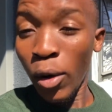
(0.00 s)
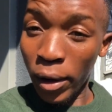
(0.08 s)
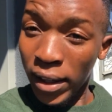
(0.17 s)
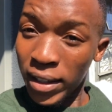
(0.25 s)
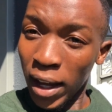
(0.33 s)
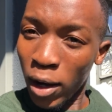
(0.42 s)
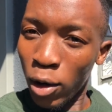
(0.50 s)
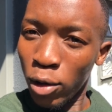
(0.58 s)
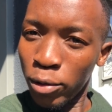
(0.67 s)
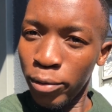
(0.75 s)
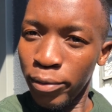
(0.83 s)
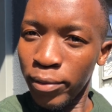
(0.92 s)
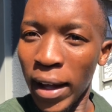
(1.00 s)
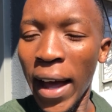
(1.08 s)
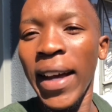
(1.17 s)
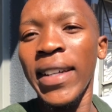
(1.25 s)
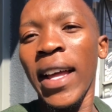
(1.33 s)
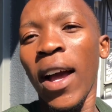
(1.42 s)
So as I go,
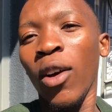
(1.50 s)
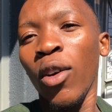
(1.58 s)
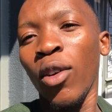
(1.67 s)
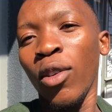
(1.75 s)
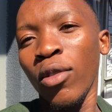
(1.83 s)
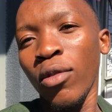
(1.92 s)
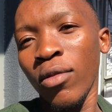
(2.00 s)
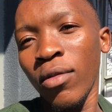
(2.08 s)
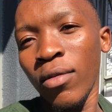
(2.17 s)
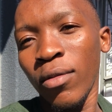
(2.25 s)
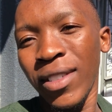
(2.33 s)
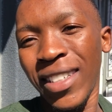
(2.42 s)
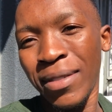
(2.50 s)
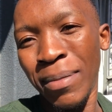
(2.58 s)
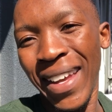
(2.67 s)
I thank God with a